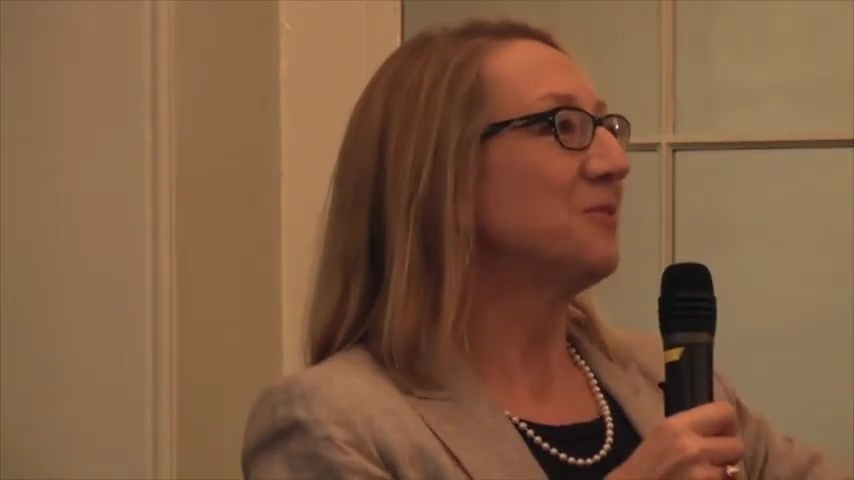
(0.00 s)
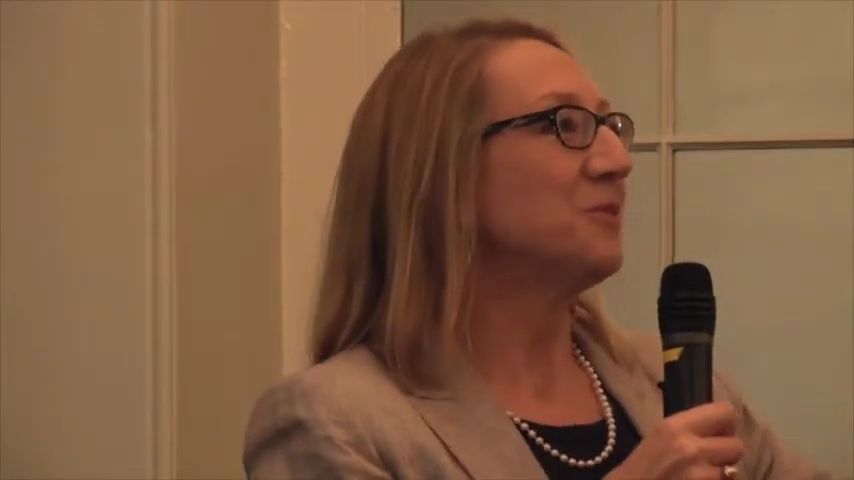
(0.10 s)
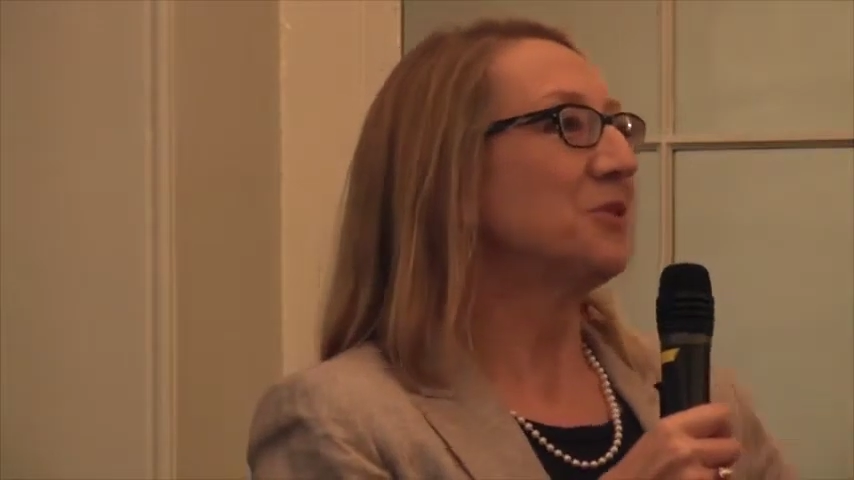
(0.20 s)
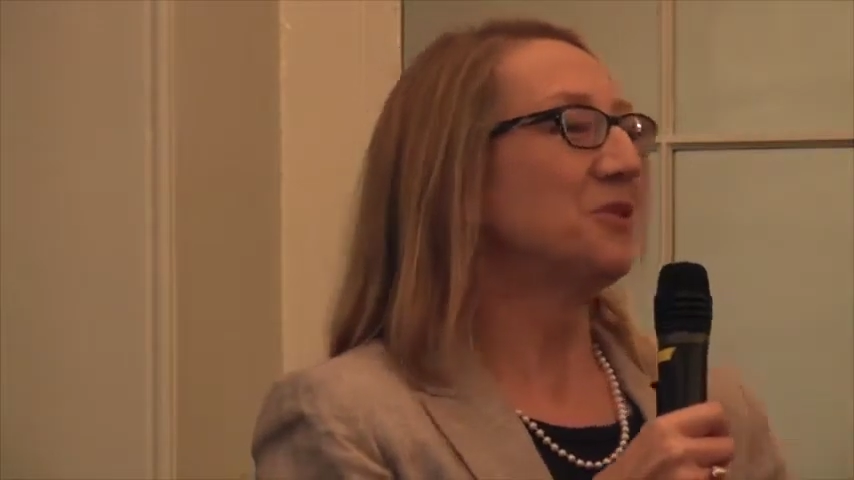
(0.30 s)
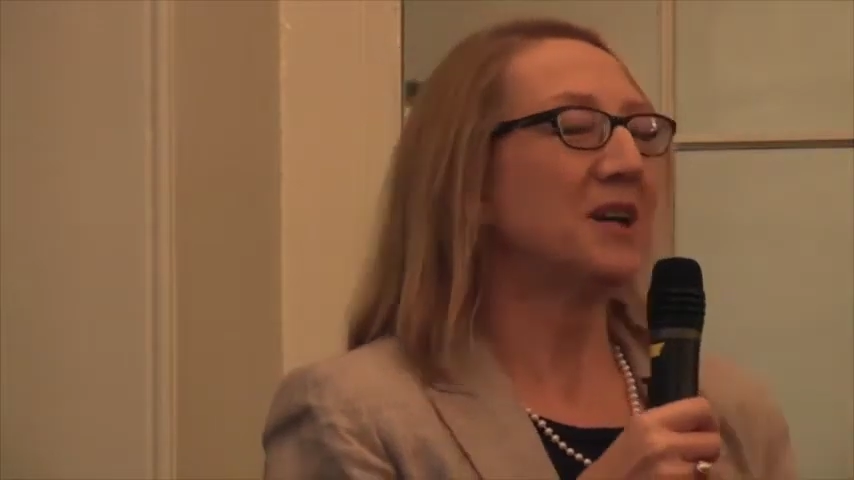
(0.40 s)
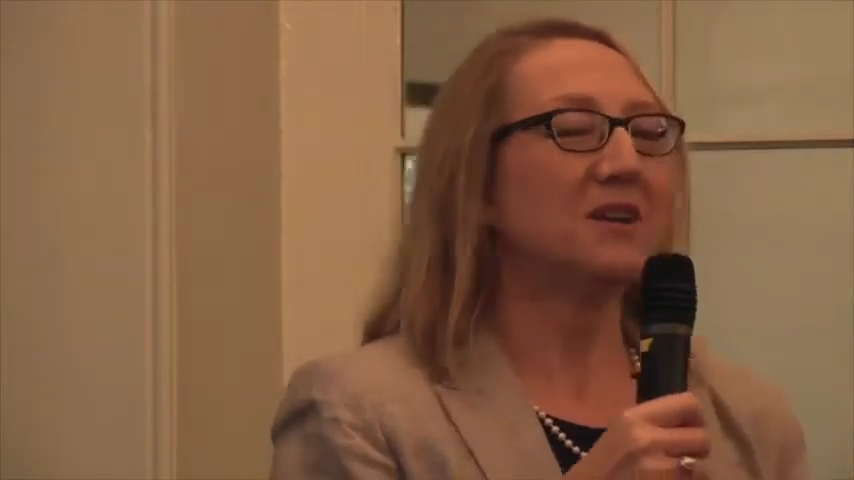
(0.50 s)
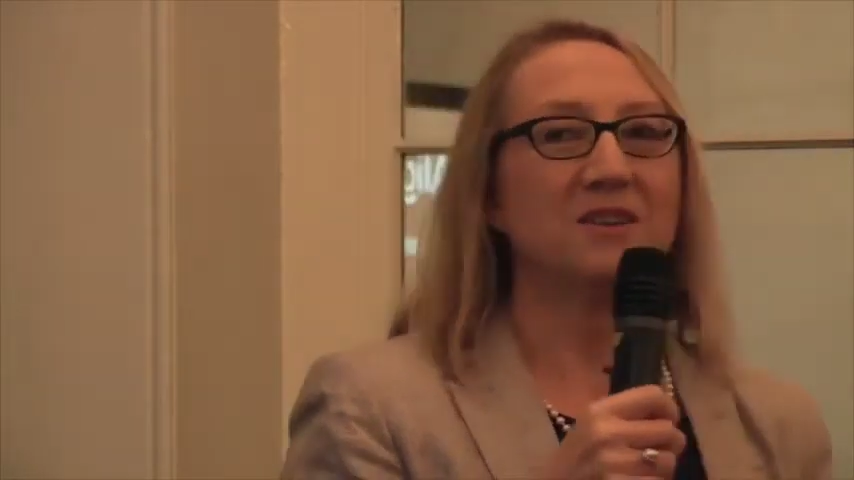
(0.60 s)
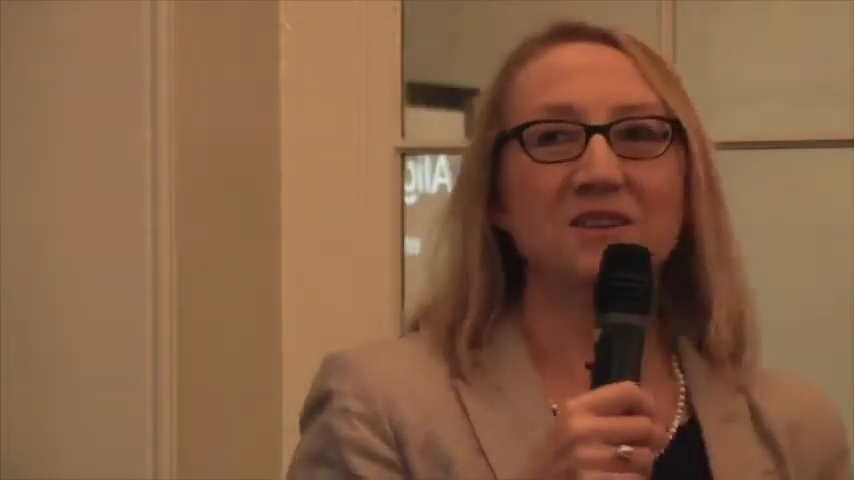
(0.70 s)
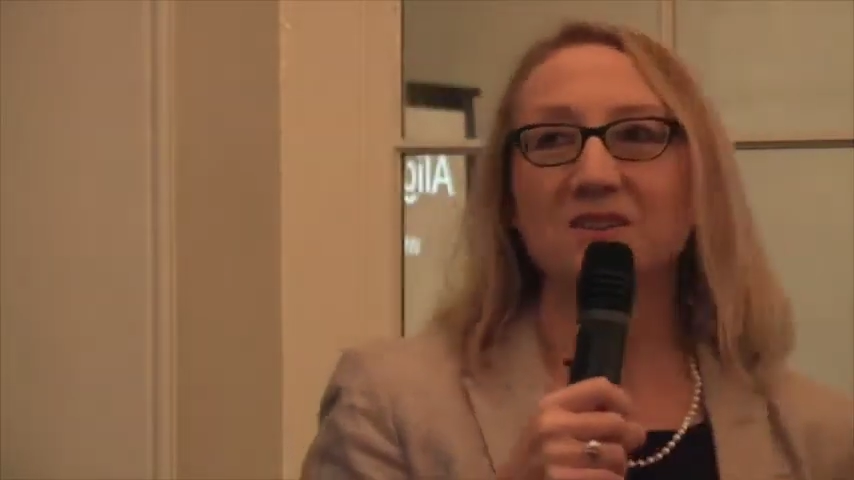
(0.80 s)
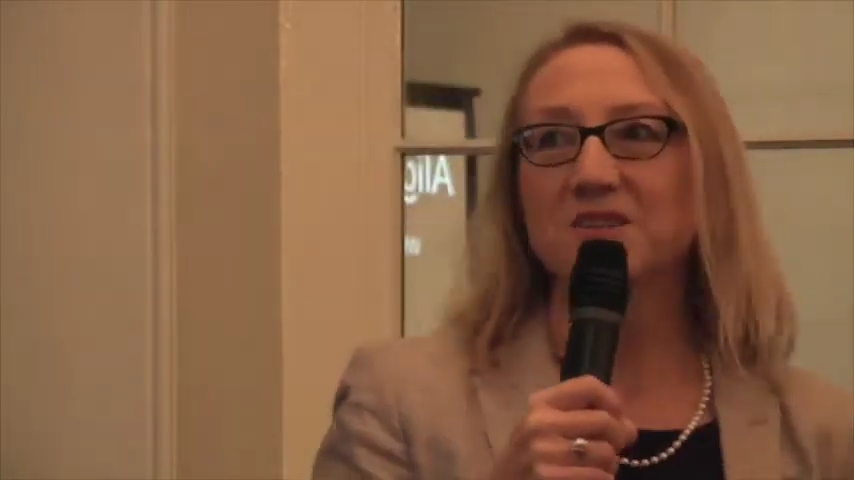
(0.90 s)

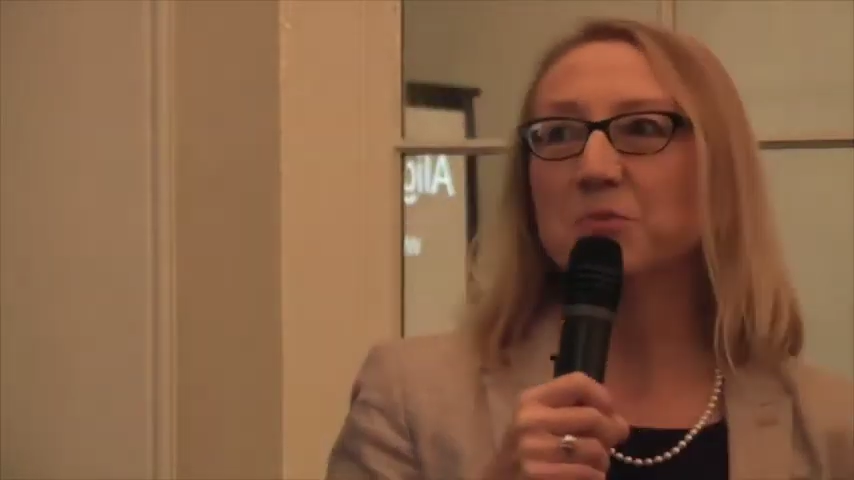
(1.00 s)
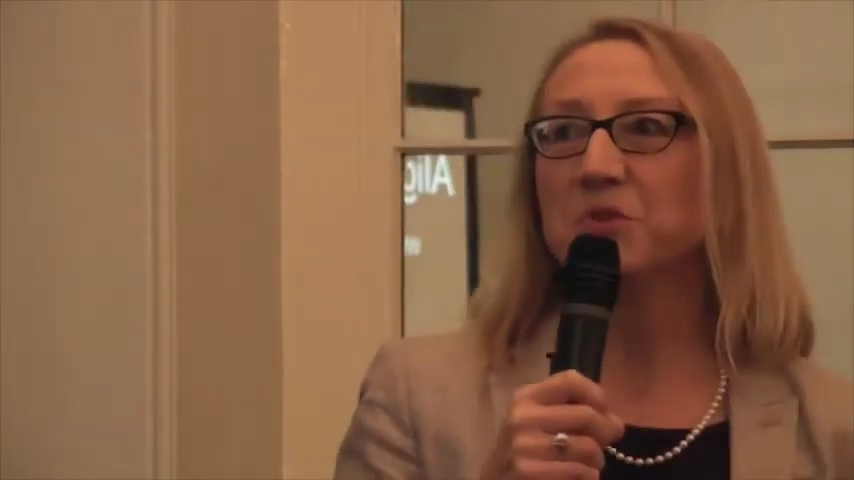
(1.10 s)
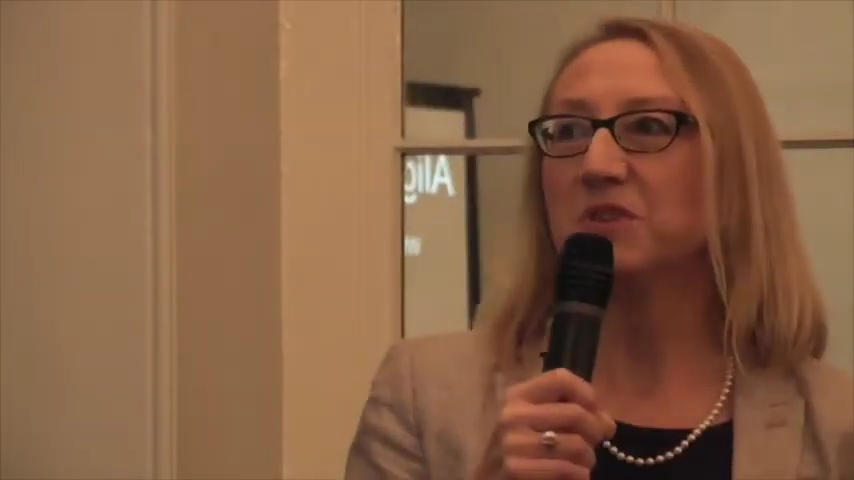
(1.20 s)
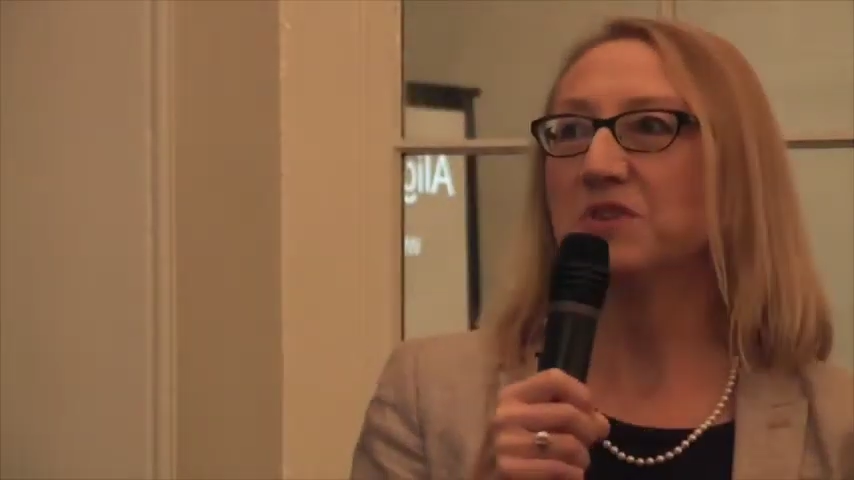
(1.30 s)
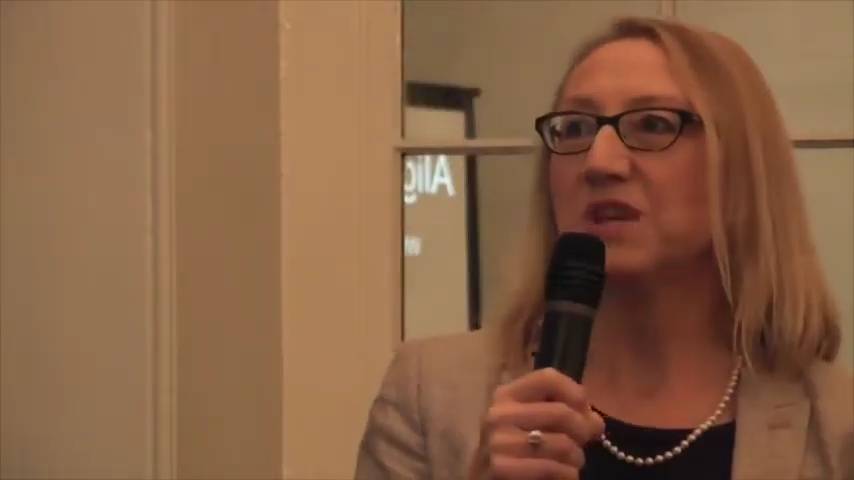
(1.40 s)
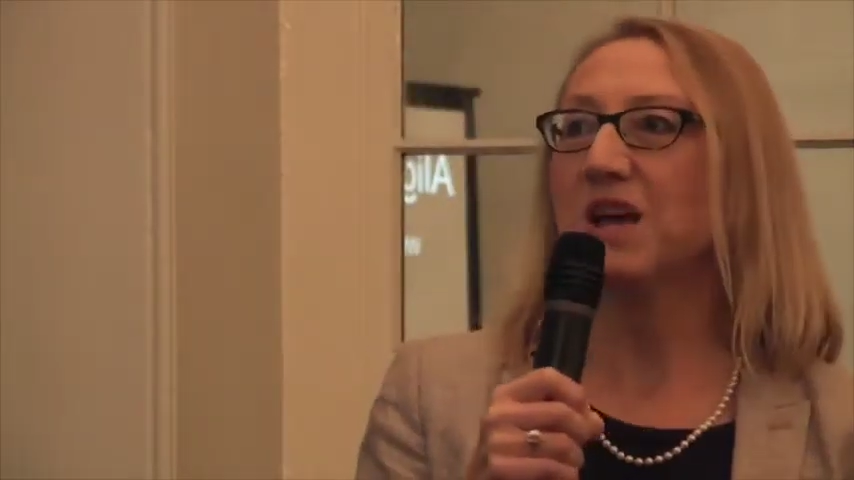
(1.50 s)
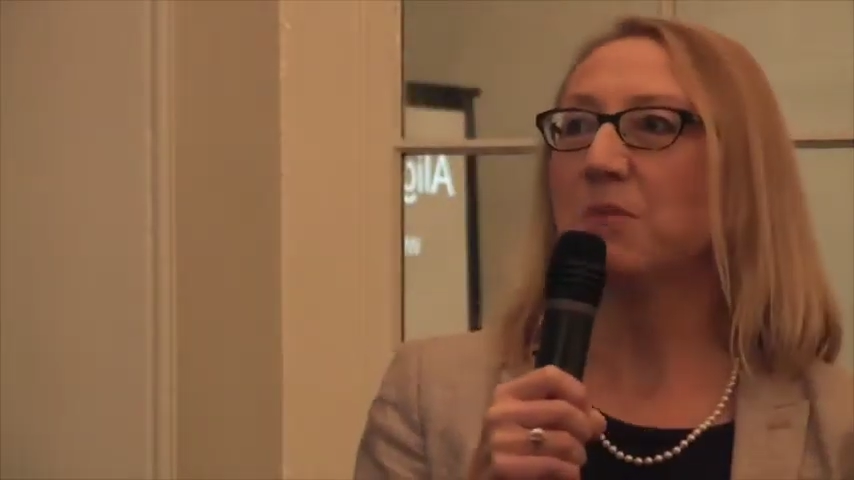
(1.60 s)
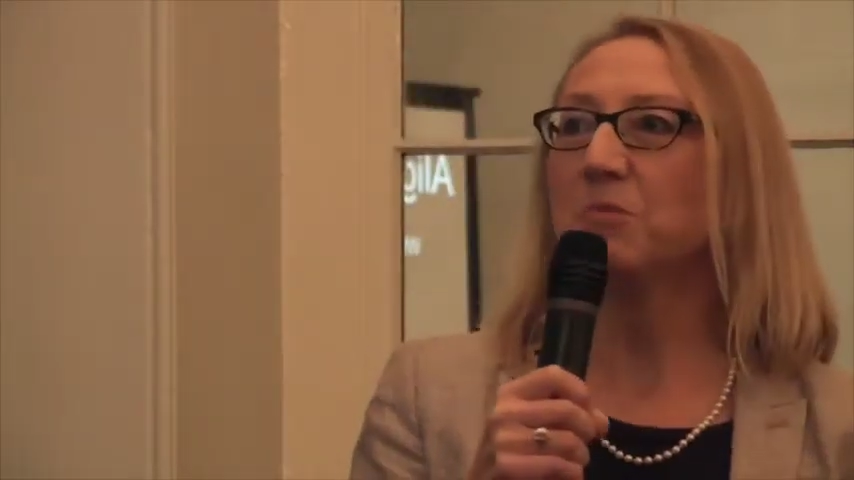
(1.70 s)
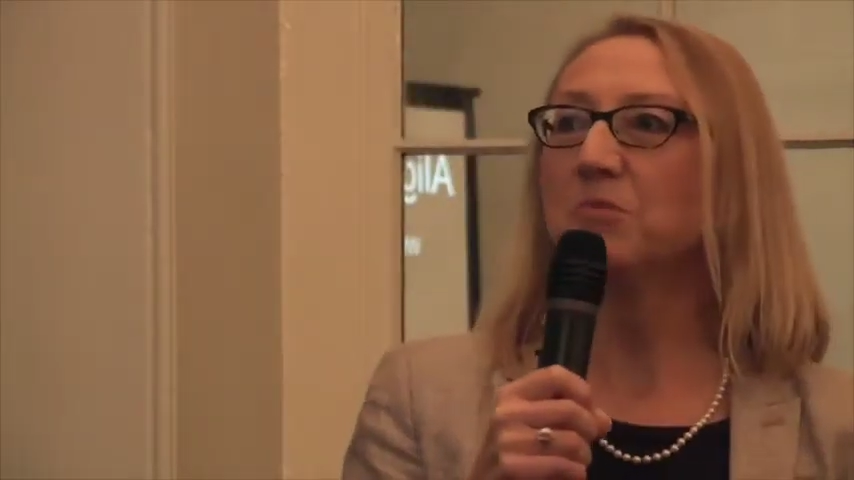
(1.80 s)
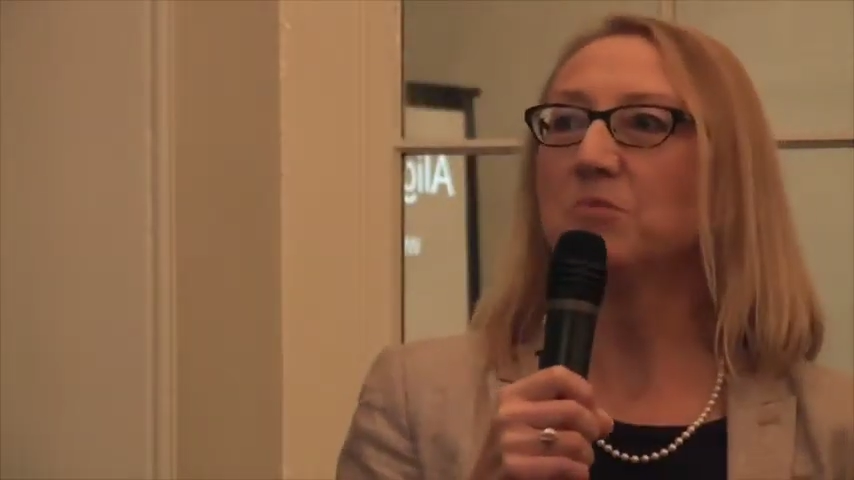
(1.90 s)
for some of this to
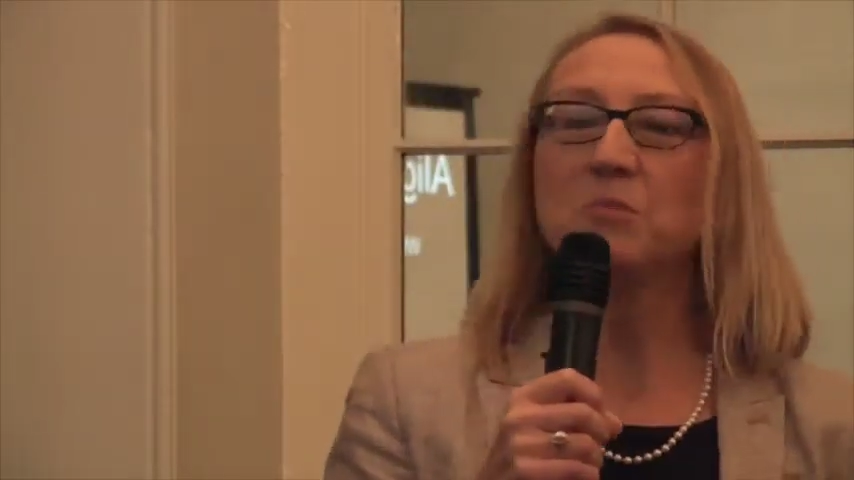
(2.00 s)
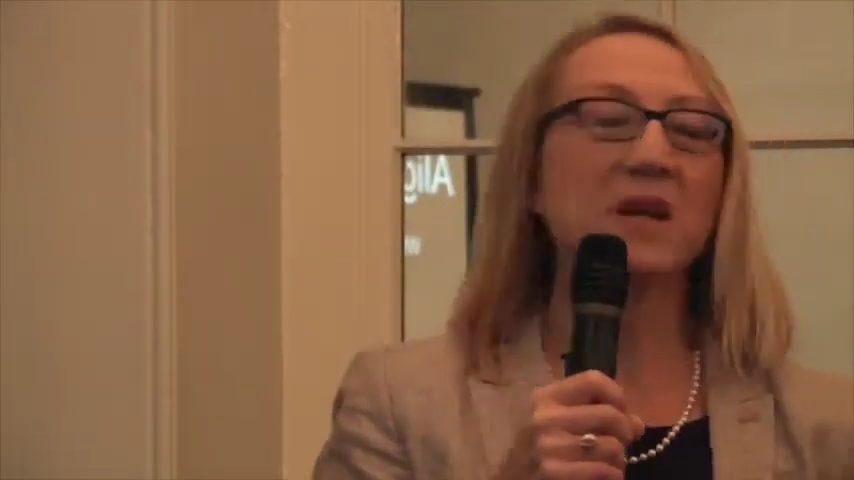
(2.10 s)
happen,